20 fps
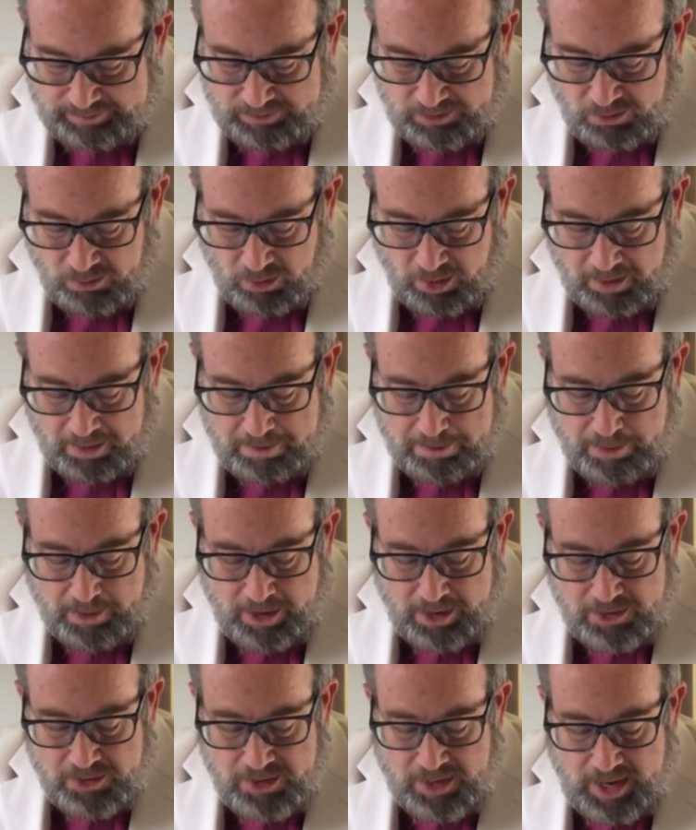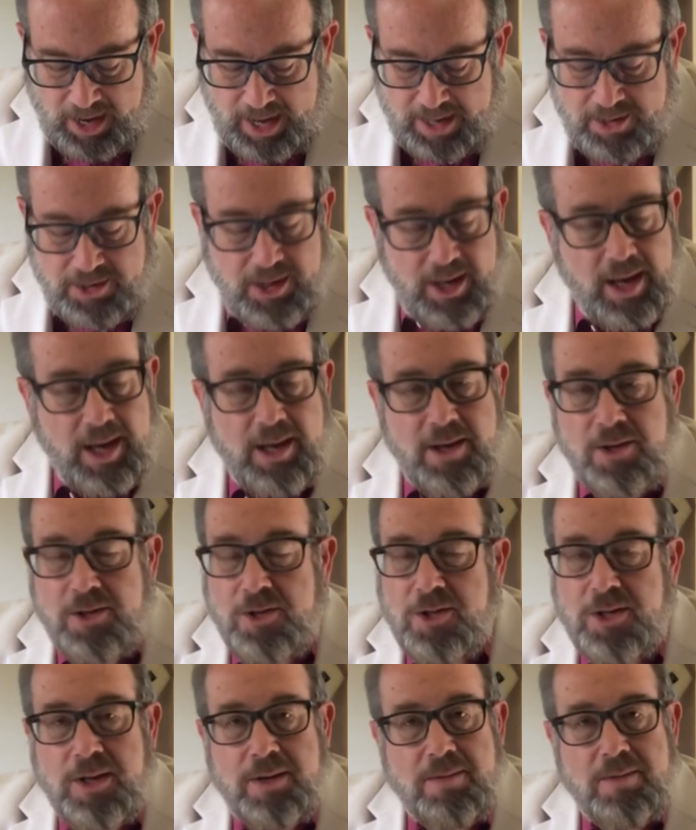One of the prayers that I say
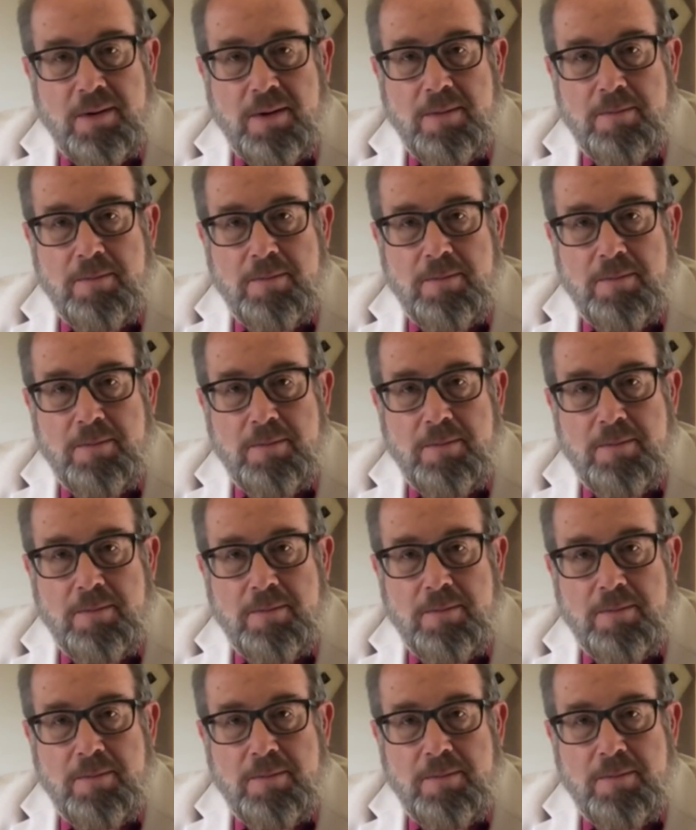is that